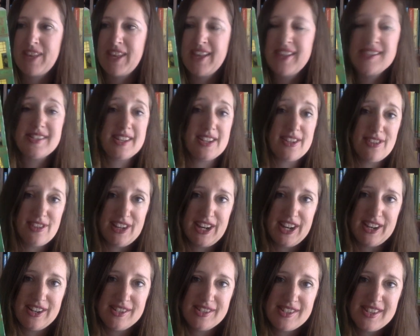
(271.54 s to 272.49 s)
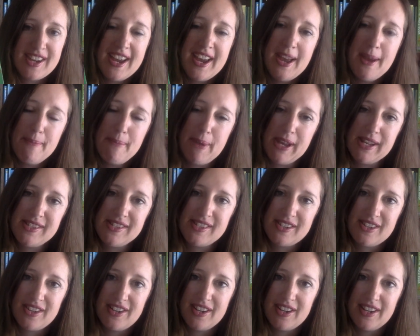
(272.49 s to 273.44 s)
Sinclair's, based
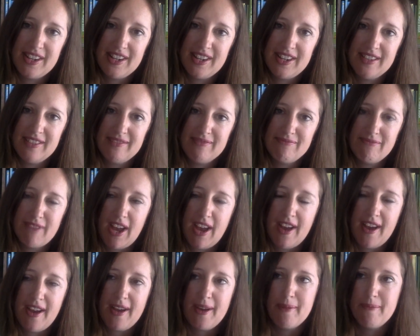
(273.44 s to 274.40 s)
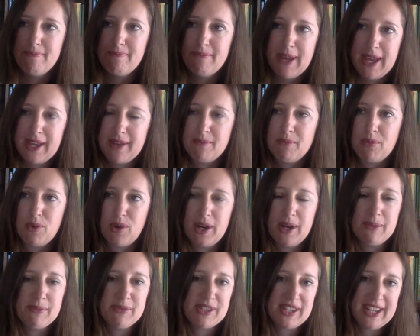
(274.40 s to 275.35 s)
on big
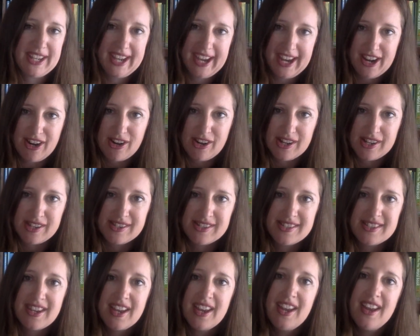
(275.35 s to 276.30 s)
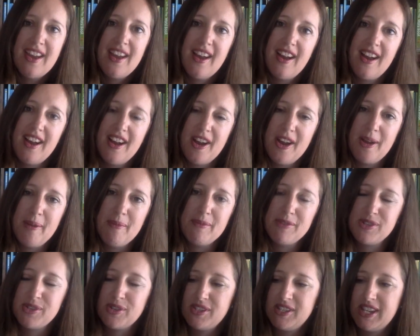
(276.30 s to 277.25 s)
emporiums like Harrods.
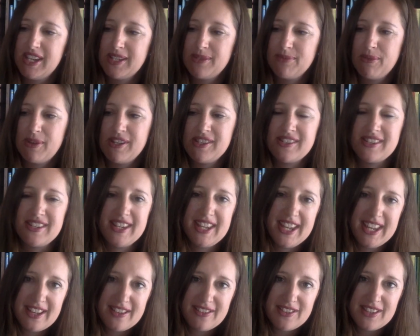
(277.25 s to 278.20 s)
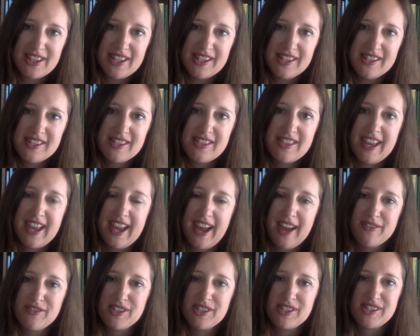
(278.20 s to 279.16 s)
So it takes place in England. They
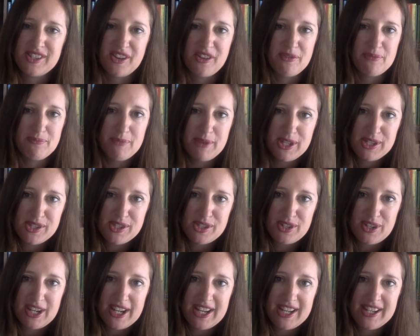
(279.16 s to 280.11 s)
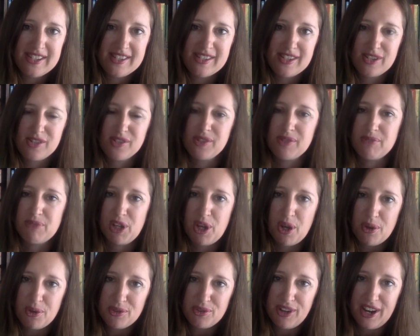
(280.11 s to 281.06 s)
have to solve mysteries. There's some
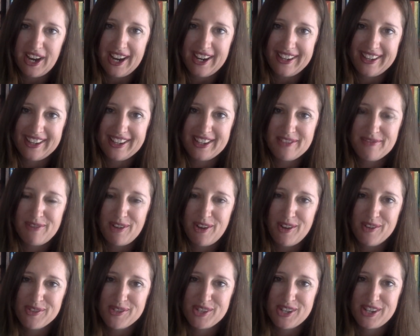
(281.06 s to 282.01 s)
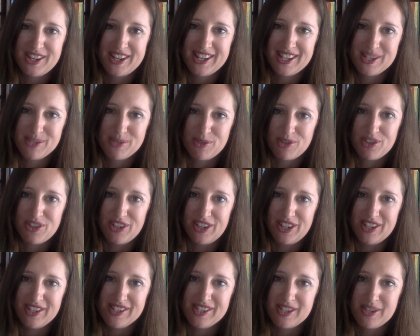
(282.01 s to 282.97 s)
code cracking involved, so your kids will
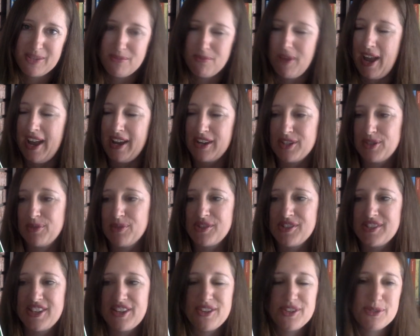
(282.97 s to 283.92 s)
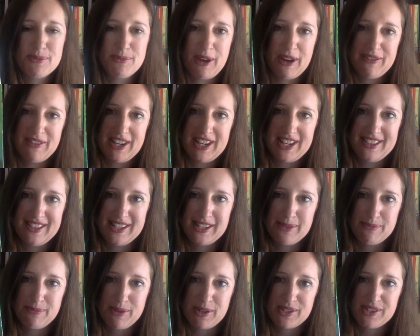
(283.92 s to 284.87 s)
learn some actual skills by reading these
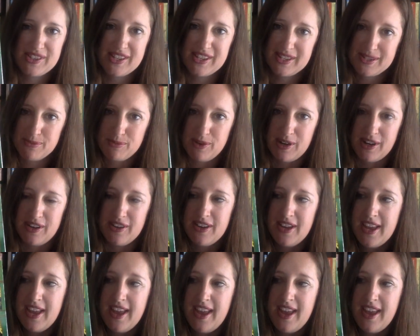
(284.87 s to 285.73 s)
books as well.